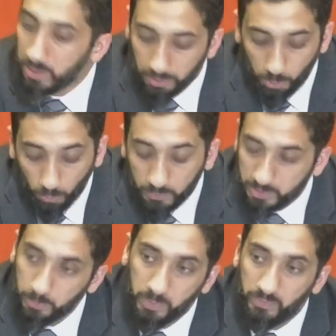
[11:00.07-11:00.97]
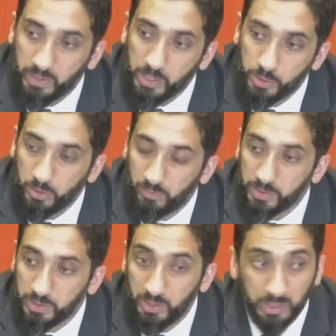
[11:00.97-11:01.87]
an oversimplification of the
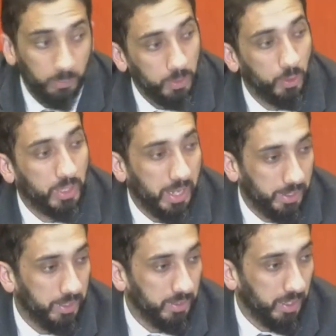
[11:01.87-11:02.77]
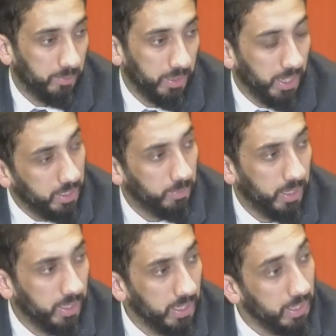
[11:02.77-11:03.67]
seerah that we look at it in that way.
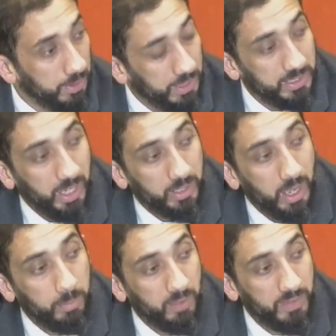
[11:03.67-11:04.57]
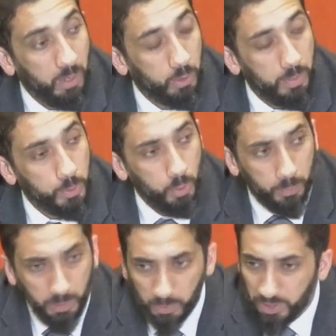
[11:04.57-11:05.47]
Anyway, these ahkam have now come to a
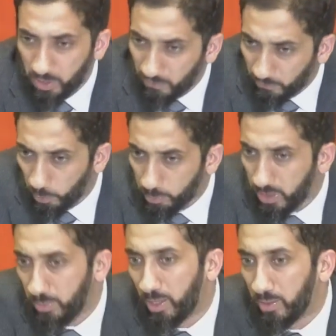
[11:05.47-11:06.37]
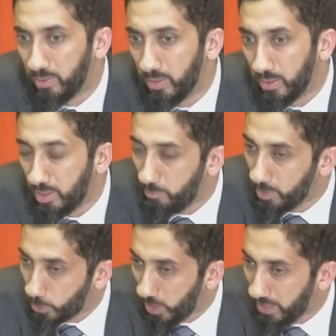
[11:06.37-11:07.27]
people that are firm in iman. They've
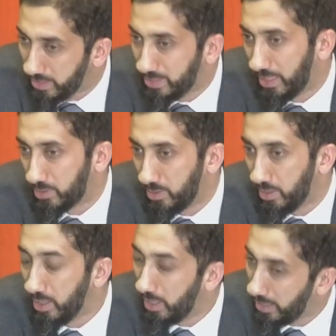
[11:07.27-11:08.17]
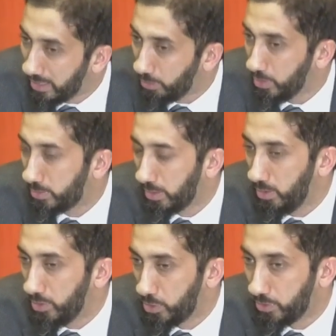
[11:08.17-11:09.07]
been tried and tested. And now these
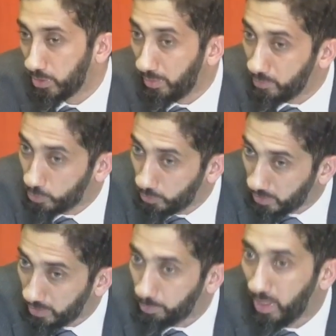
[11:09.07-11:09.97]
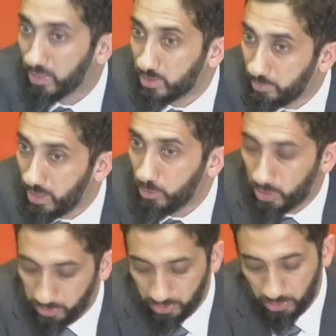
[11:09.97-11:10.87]
regulations are given so they can pass them down
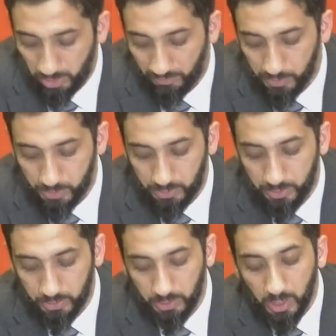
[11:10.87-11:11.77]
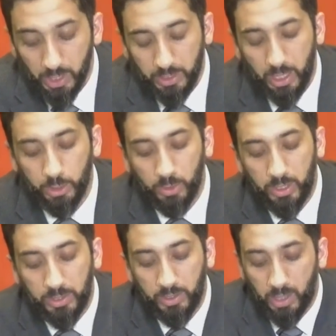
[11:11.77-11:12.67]
generation after generation. Ya
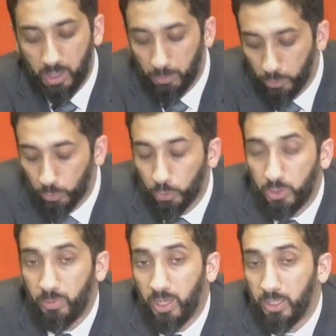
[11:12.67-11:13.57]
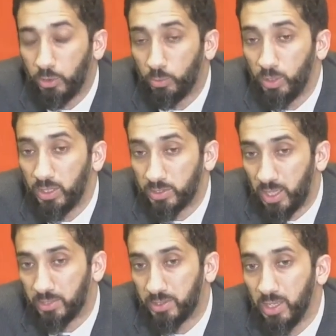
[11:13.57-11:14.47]
ayyuhalladhina amanu kutiba alaykum
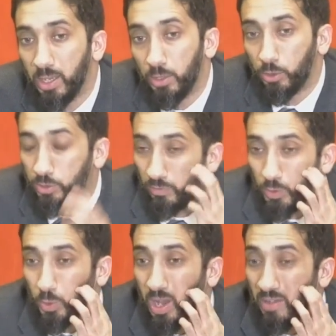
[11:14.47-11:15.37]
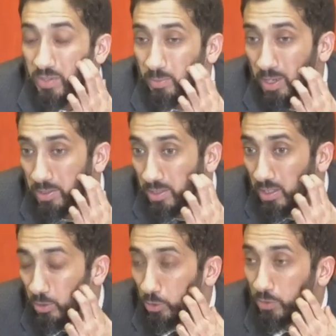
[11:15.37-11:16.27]
al-qisas. Those of you who have iman,
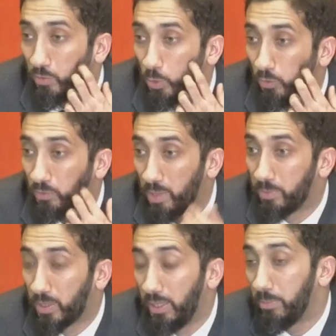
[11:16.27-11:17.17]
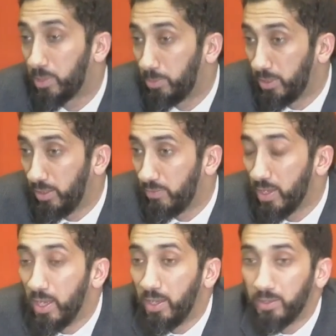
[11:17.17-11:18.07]
those of you who've claimed to believe,
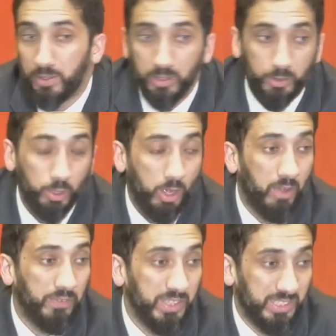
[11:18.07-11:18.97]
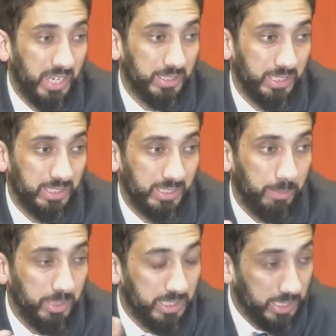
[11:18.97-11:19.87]
the law of qisas, qassa
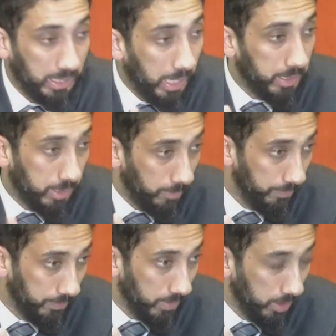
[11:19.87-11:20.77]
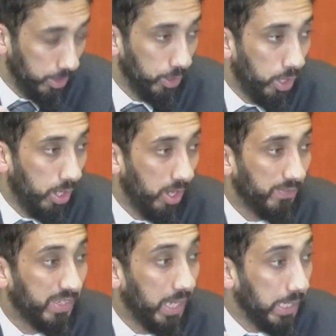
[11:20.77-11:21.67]
means to cut. The law
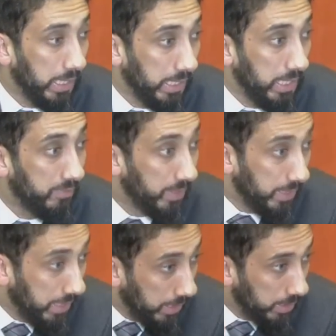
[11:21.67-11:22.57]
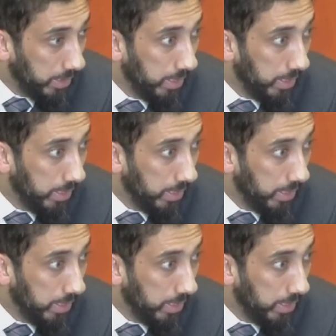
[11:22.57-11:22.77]
of cutting evenly